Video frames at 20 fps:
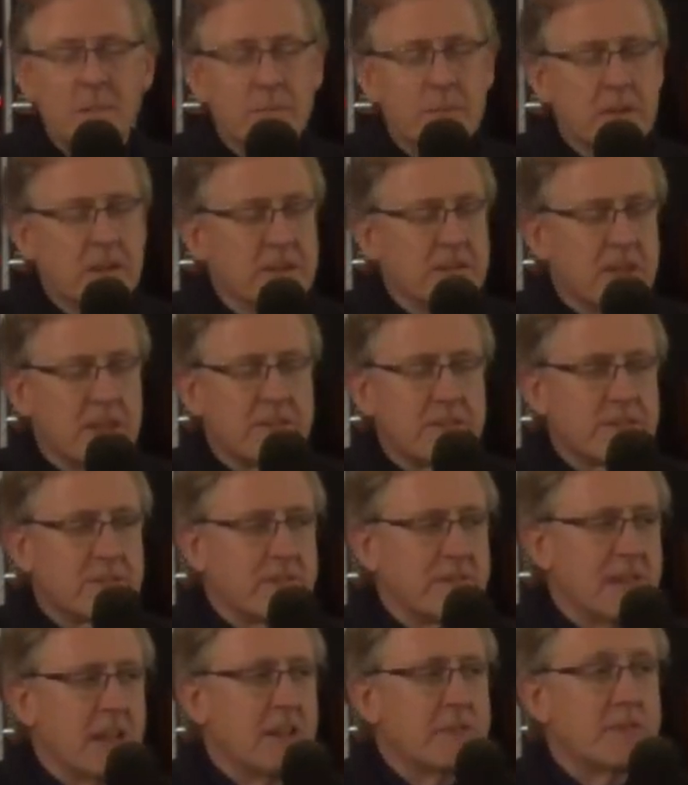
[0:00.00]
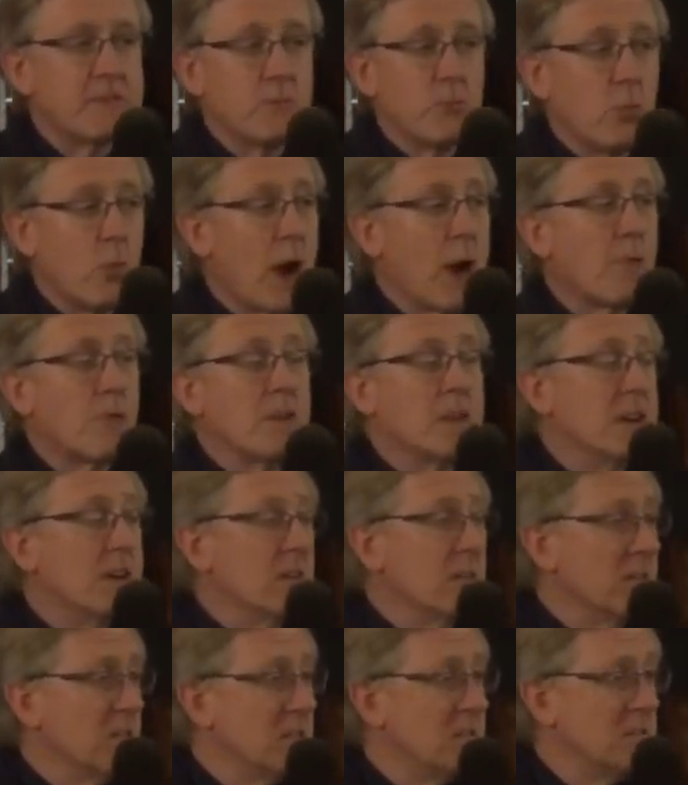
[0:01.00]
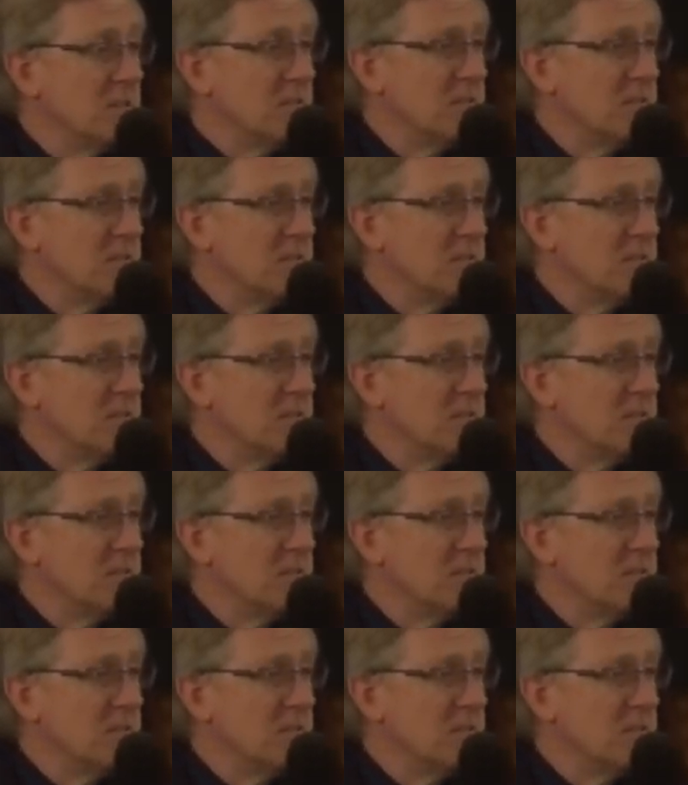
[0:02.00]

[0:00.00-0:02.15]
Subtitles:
Because that's why we're here.